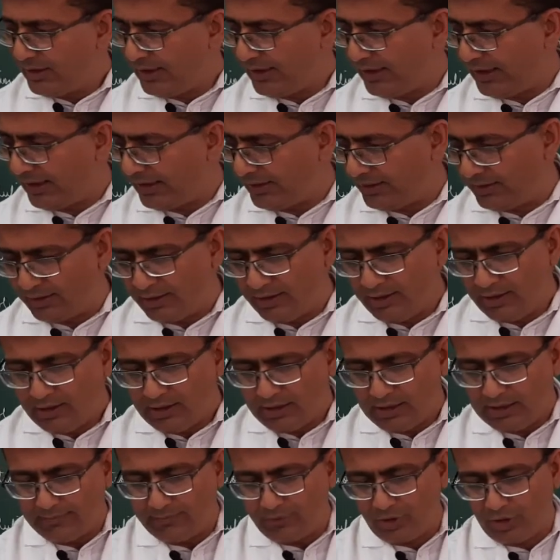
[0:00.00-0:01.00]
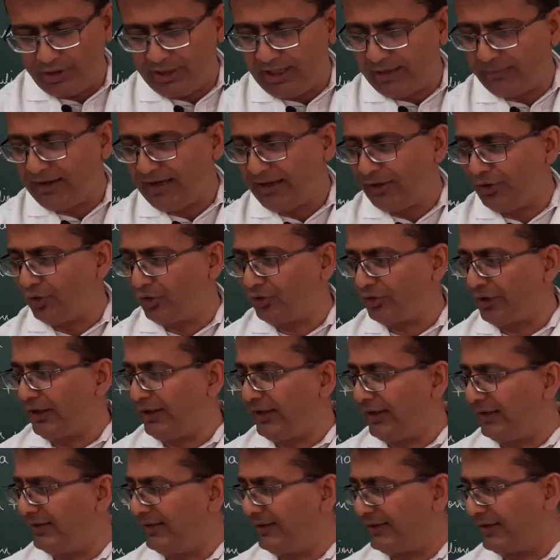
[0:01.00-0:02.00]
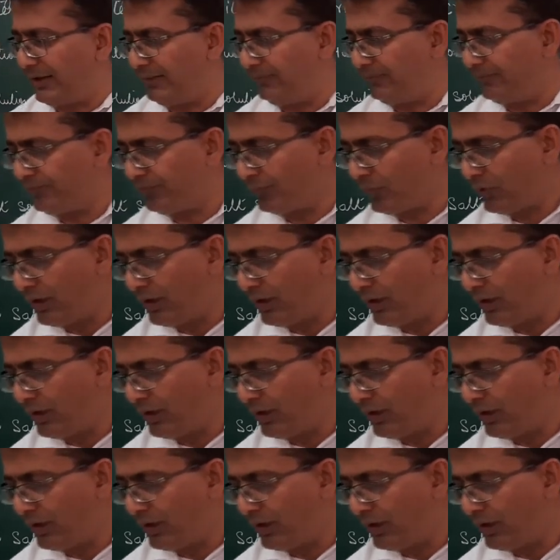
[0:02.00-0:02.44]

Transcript: and ammonium hydroxide other time.